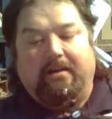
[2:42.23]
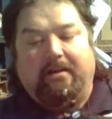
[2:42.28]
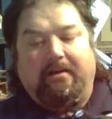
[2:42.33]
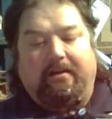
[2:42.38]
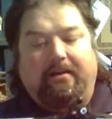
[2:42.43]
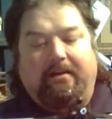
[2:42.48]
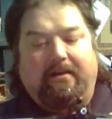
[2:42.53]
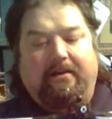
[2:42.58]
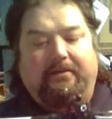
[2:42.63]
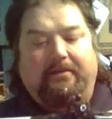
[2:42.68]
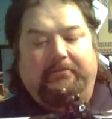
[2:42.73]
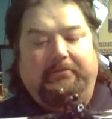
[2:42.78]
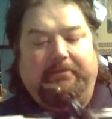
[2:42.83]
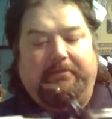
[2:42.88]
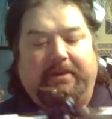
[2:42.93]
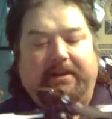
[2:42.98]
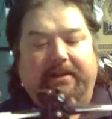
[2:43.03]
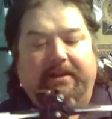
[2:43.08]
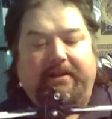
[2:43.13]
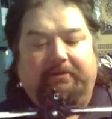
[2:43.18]

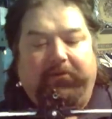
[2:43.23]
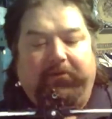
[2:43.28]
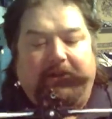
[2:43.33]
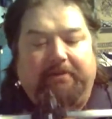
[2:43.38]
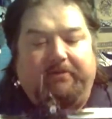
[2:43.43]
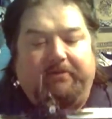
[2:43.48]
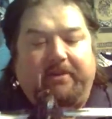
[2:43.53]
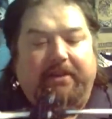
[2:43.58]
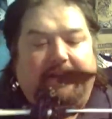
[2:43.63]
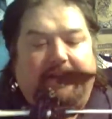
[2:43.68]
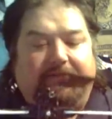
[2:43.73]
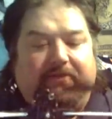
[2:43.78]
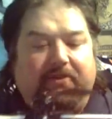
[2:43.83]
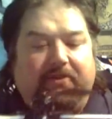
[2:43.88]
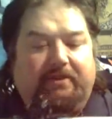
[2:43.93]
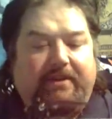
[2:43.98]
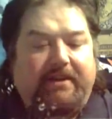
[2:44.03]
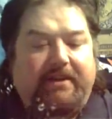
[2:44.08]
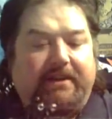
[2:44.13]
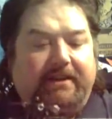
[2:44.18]
But anyway, if you
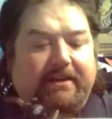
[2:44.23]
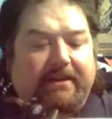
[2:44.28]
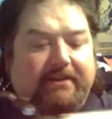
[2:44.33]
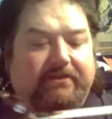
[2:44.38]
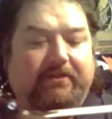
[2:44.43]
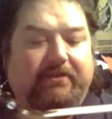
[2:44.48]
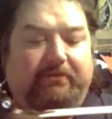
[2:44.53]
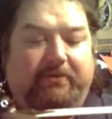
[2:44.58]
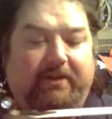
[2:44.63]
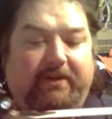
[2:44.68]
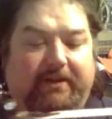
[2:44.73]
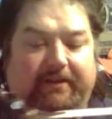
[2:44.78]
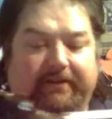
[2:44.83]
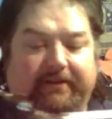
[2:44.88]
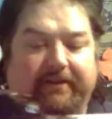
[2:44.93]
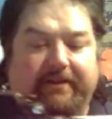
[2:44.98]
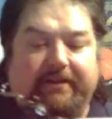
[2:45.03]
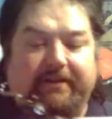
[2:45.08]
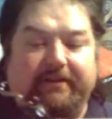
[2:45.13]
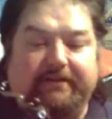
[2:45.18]
get into one of
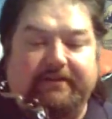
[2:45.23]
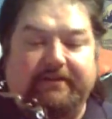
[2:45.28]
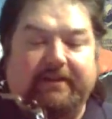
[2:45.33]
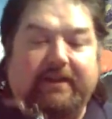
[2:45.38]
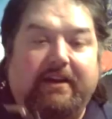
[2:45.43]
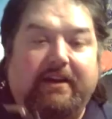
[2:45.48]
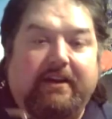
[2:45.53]
these,